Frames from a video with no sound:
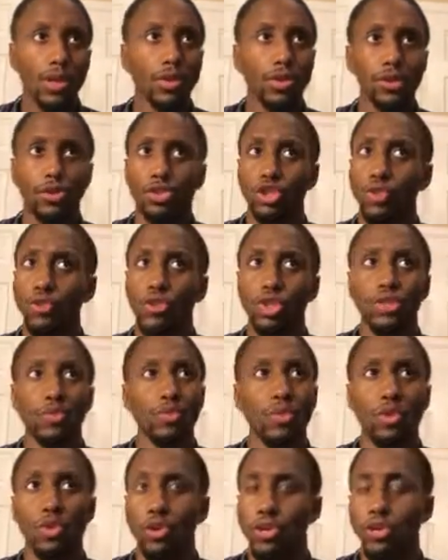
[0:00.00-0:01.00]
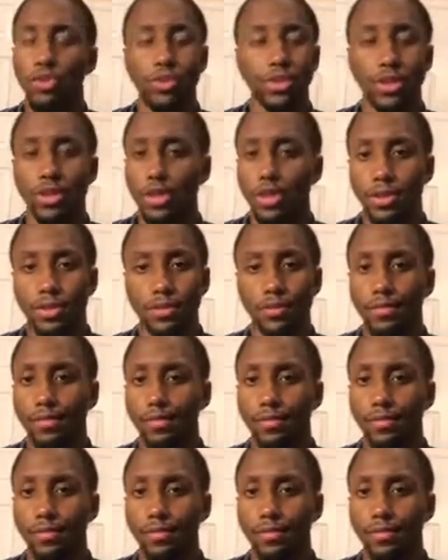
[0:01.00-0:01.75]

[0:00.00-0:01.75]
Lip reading: There's so much more you can do.